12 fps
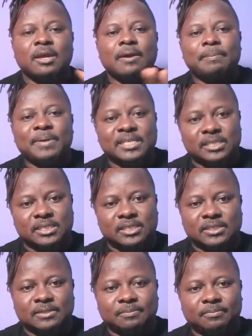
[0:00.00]

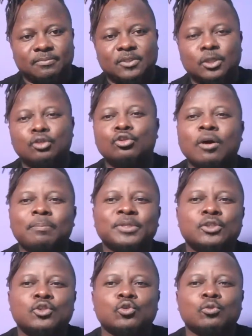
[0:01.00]
please, don't be
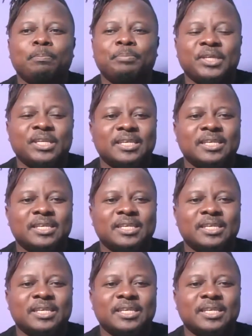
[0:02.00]
too big.